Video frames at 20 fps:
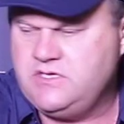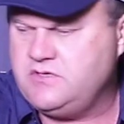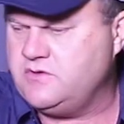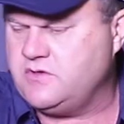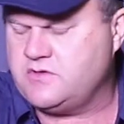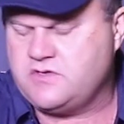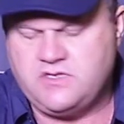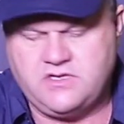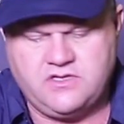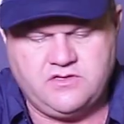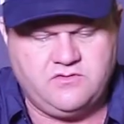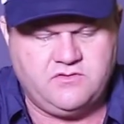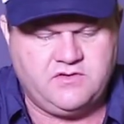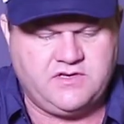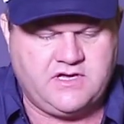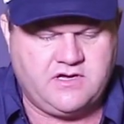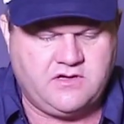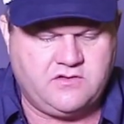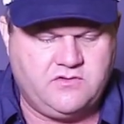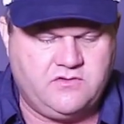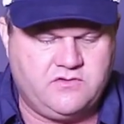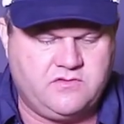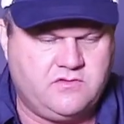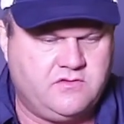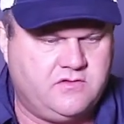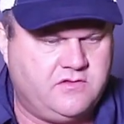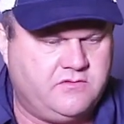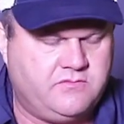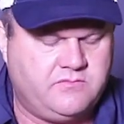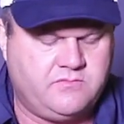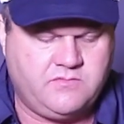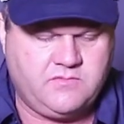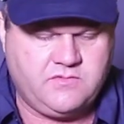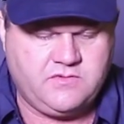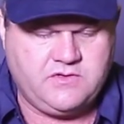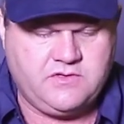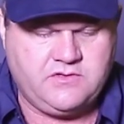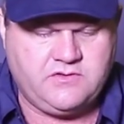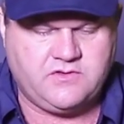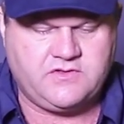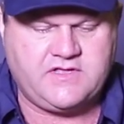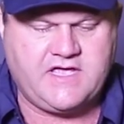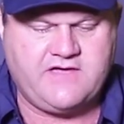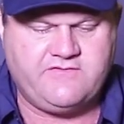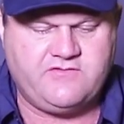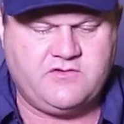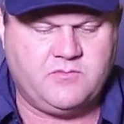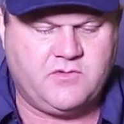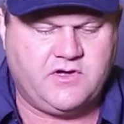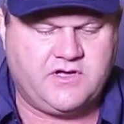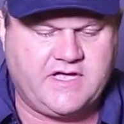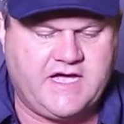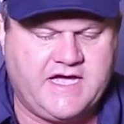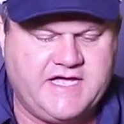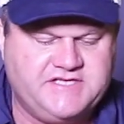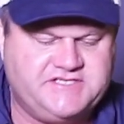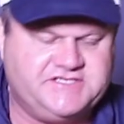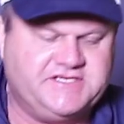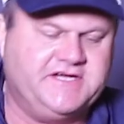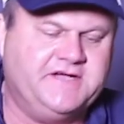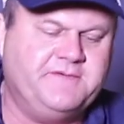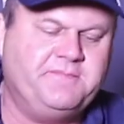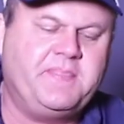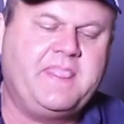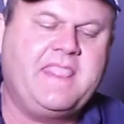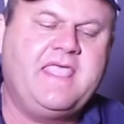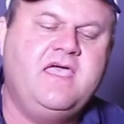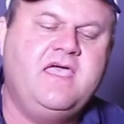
not going to do now due to not having my gauge here,